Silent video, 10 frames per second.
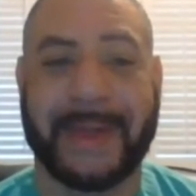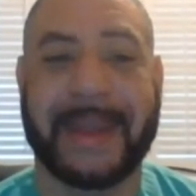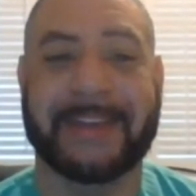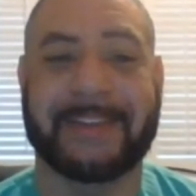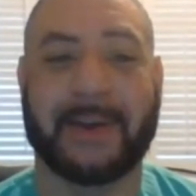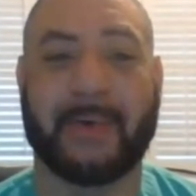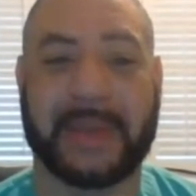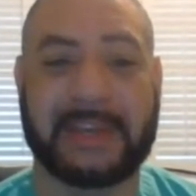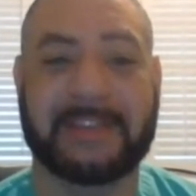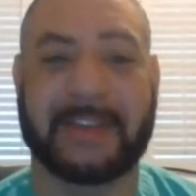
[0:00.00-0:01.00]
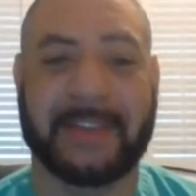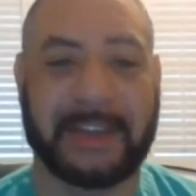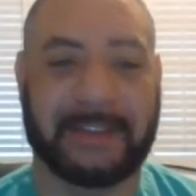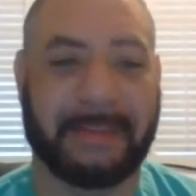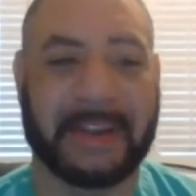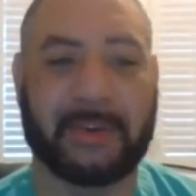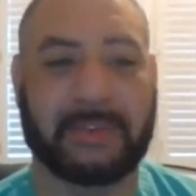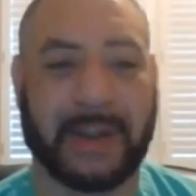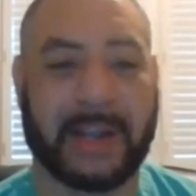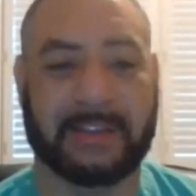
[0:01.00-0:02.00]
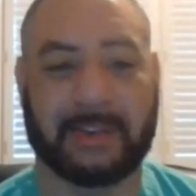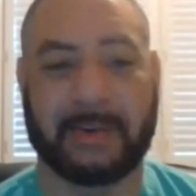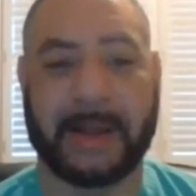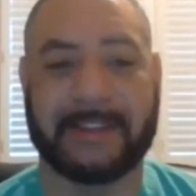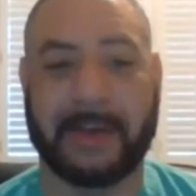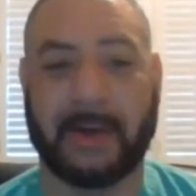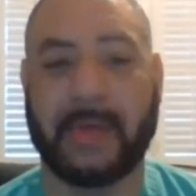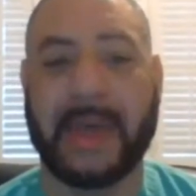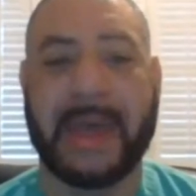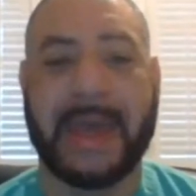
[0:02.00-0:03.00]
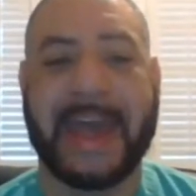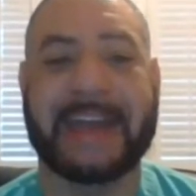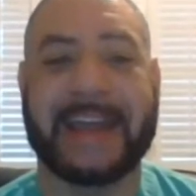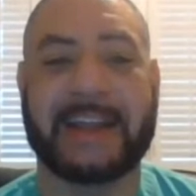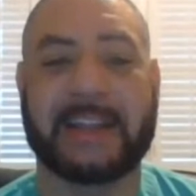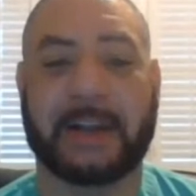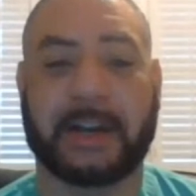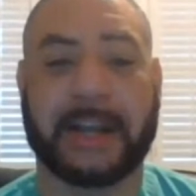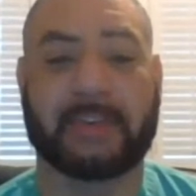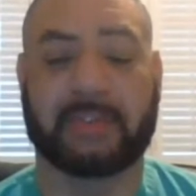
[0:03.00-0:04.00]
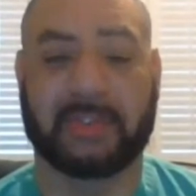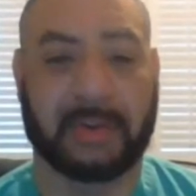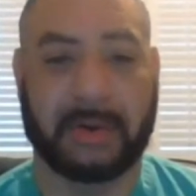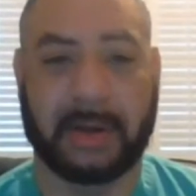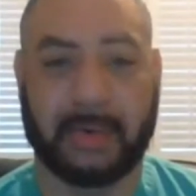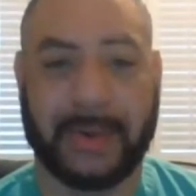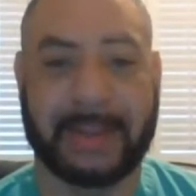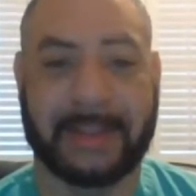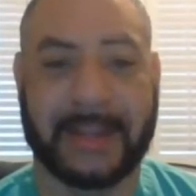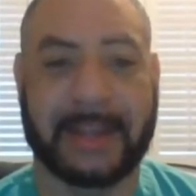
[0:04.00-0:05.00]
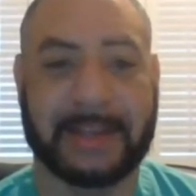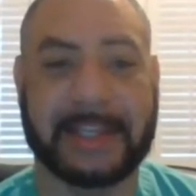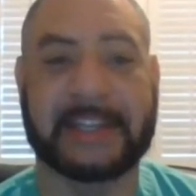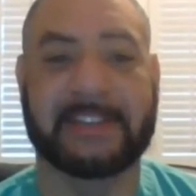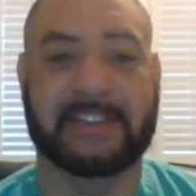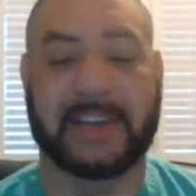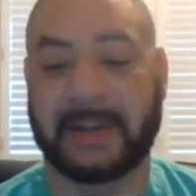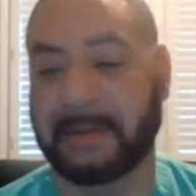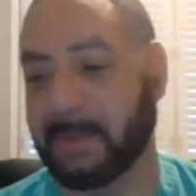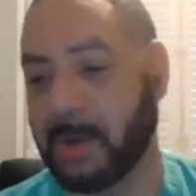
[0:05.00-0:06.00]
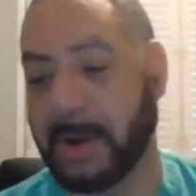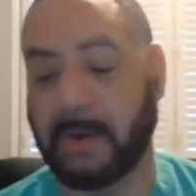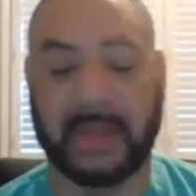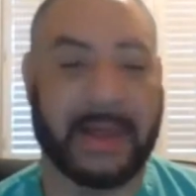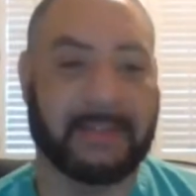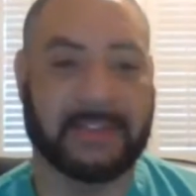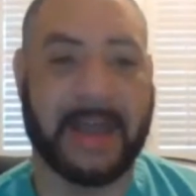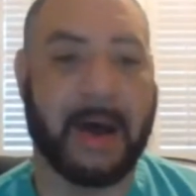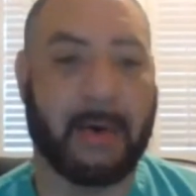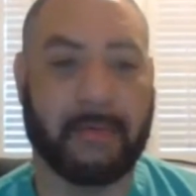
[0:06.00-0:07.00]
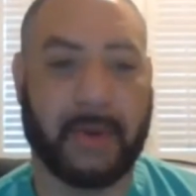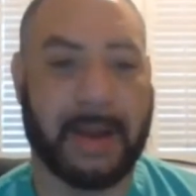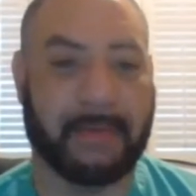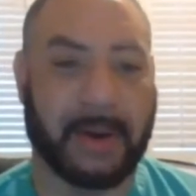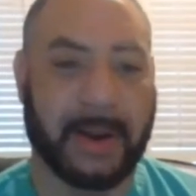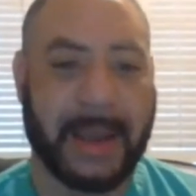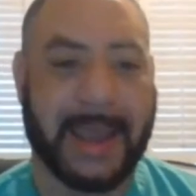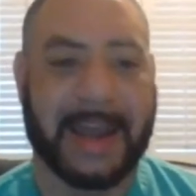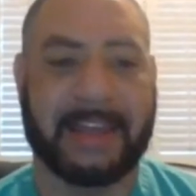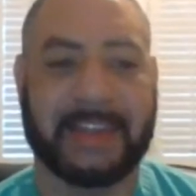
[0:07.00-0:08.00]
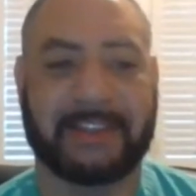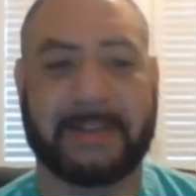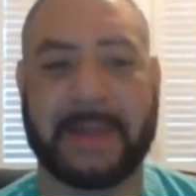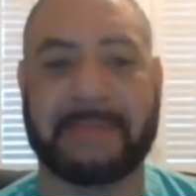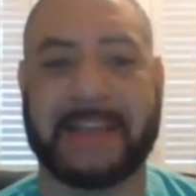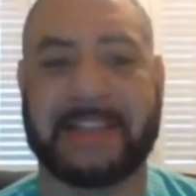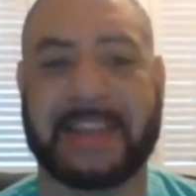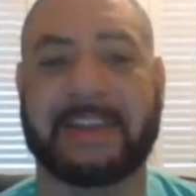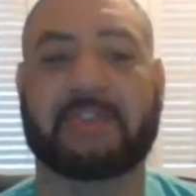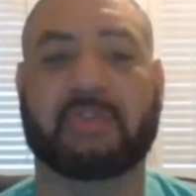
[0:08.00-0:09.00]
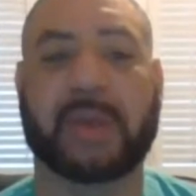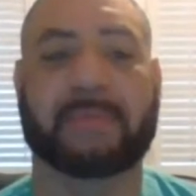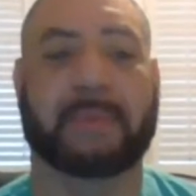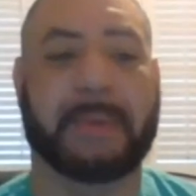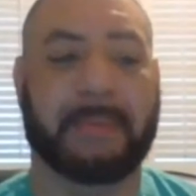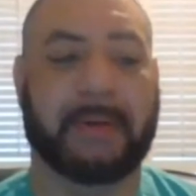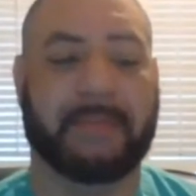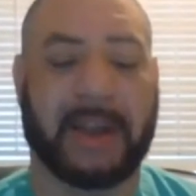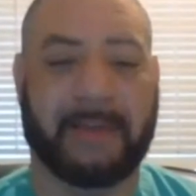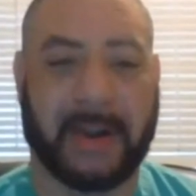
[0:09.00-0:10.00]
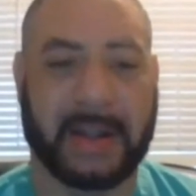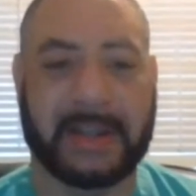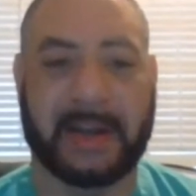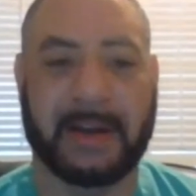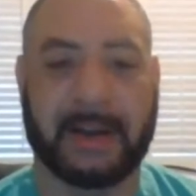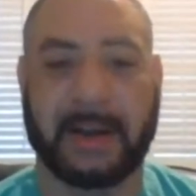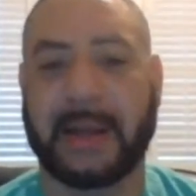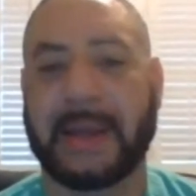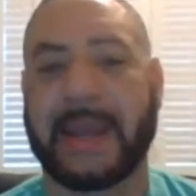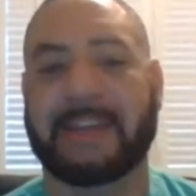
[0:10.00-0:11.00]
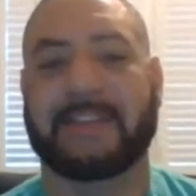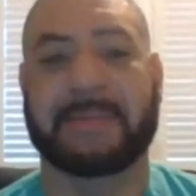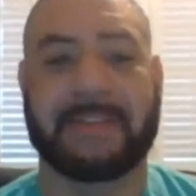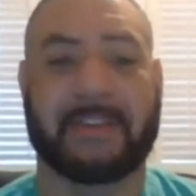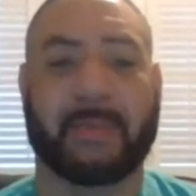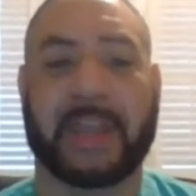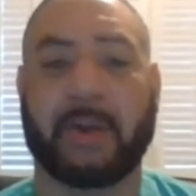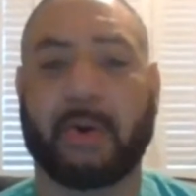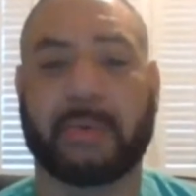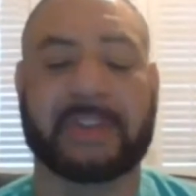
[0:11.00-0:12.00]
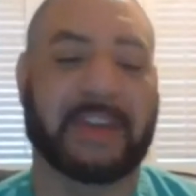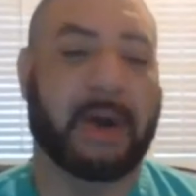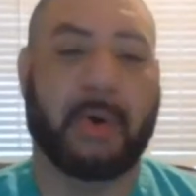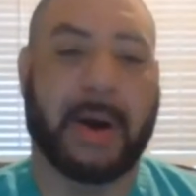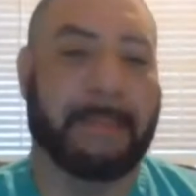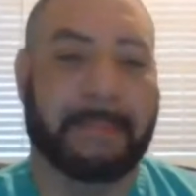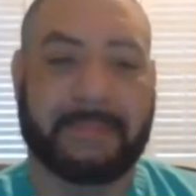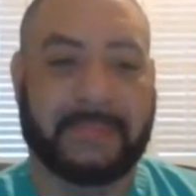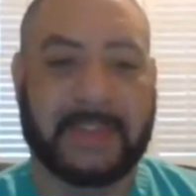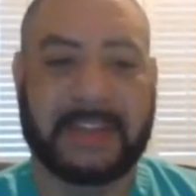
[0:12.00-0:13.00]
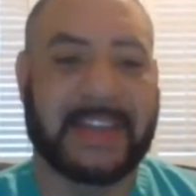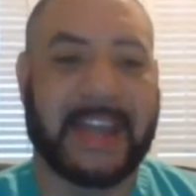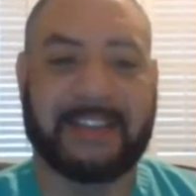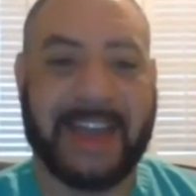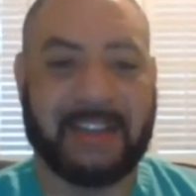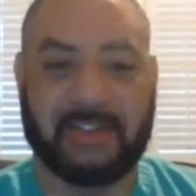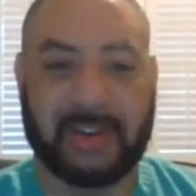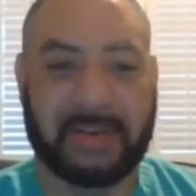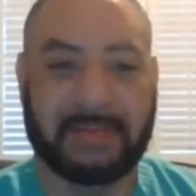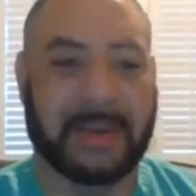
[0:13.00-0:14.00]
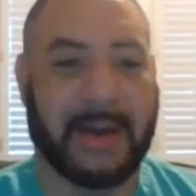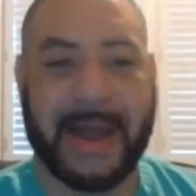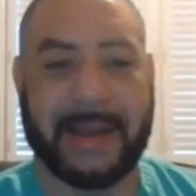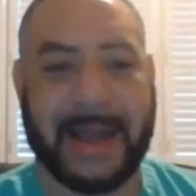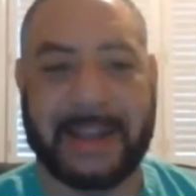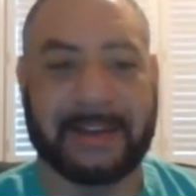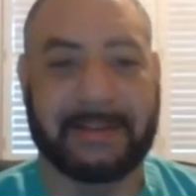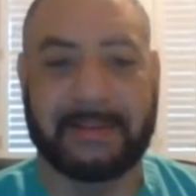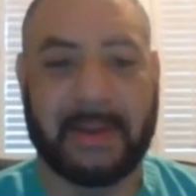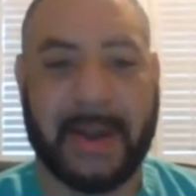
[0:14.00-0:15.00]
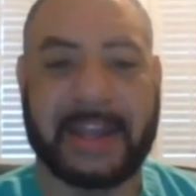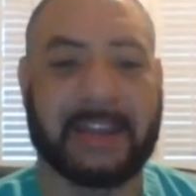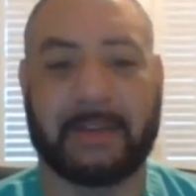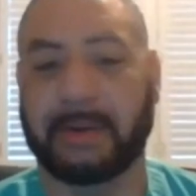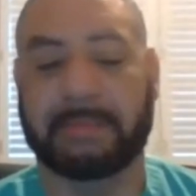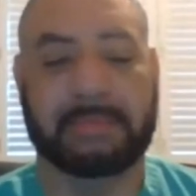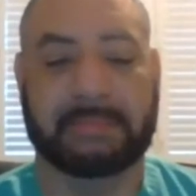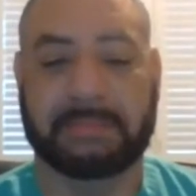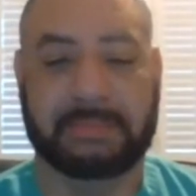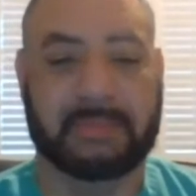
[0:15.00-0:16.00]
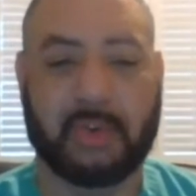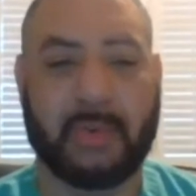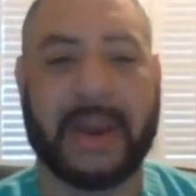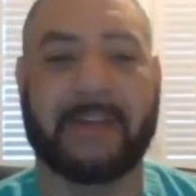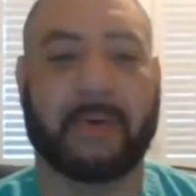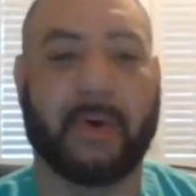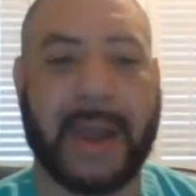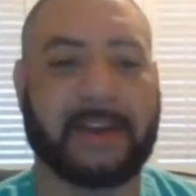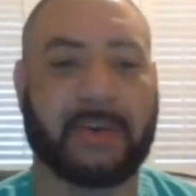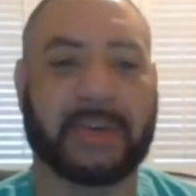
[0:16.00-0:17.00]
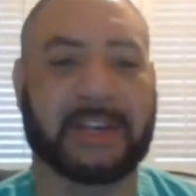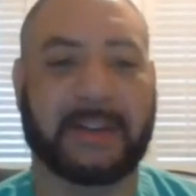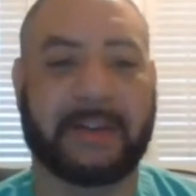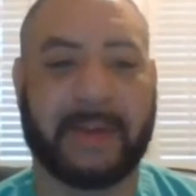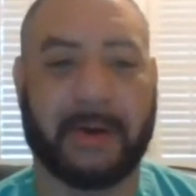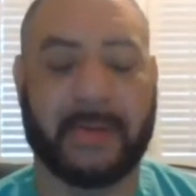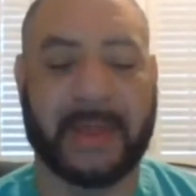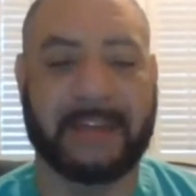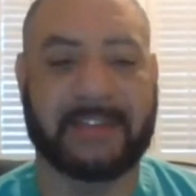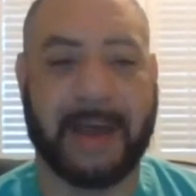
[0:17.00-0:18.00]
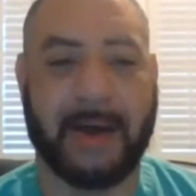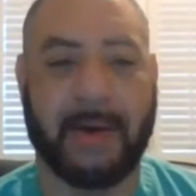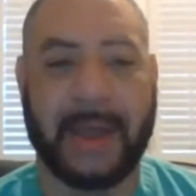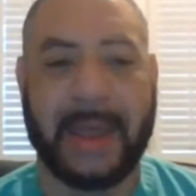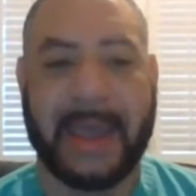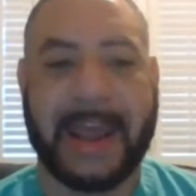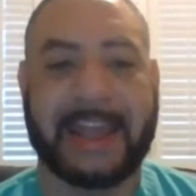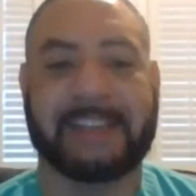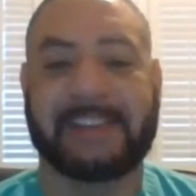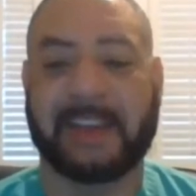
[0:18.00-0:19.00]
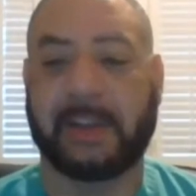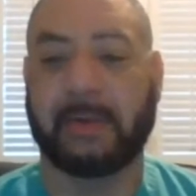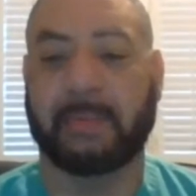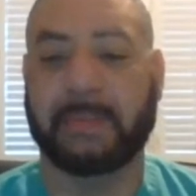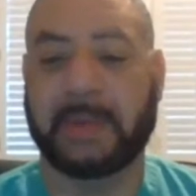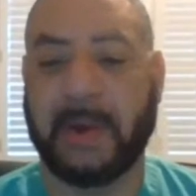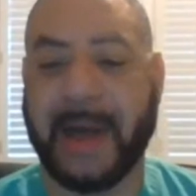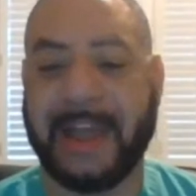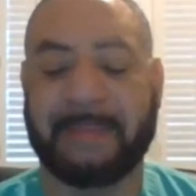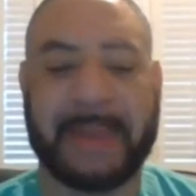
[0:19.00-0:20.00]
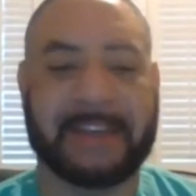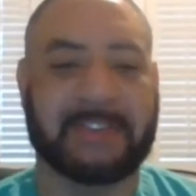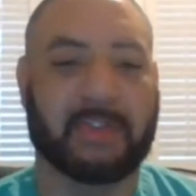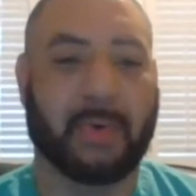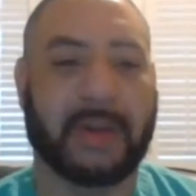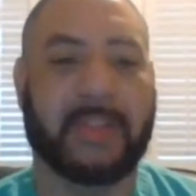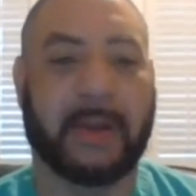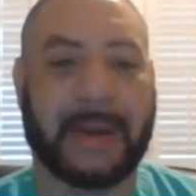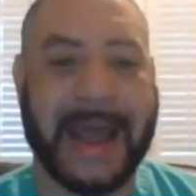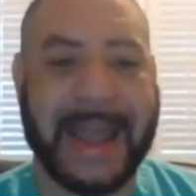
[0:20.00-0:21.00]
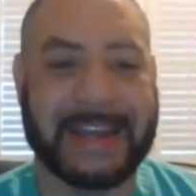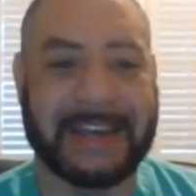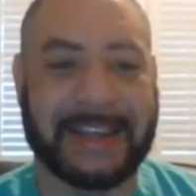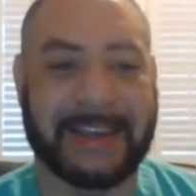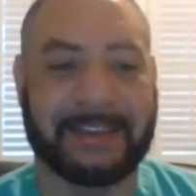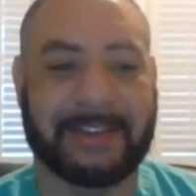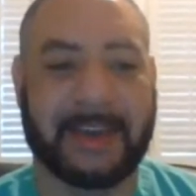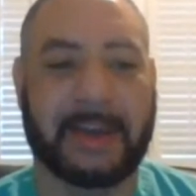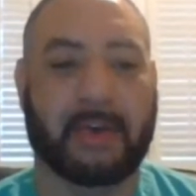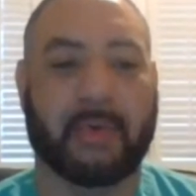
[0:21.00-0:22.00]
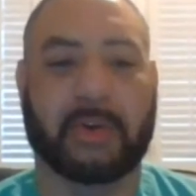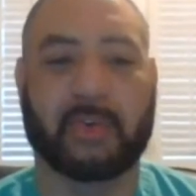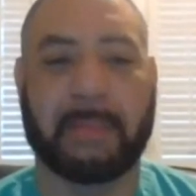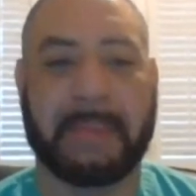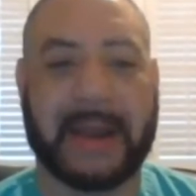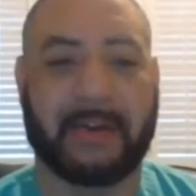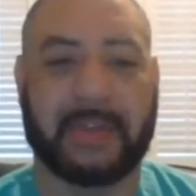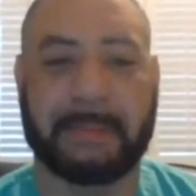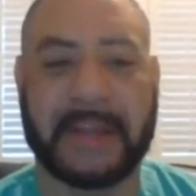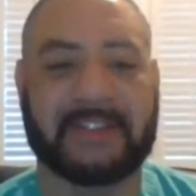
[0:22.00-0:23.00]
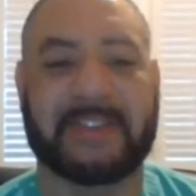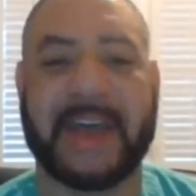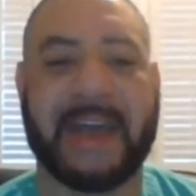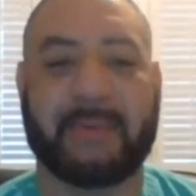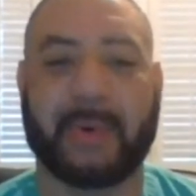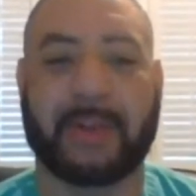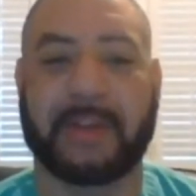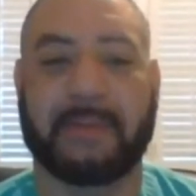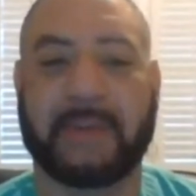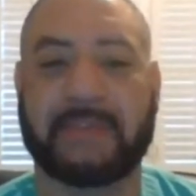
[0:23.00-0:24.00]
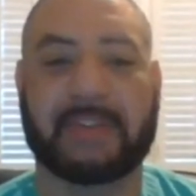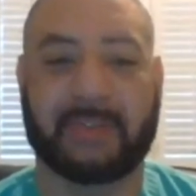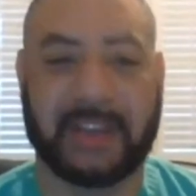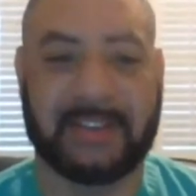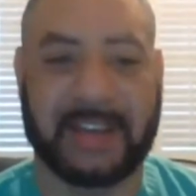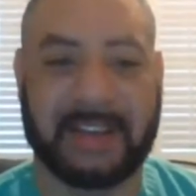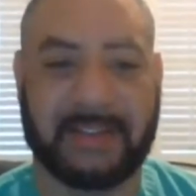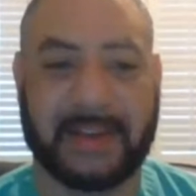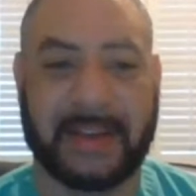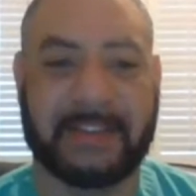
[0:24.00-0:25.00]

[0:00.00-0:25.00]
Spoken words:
And so he sounds like he's somebody who's very concerned about his health at a younger age, which is a great thing and leads to, a healthy lifestyle forever. And I think sometimes at the extremes, when people are very, very young, and sometimes as we get older, we say, oh, I'm this age, I shouldn't, I can either do whatever, or I don't need to live a healthy lifestyle. And I can tell you, I have patients who are in their 90s who are doing better than patients I have who are in their 50s or 60s.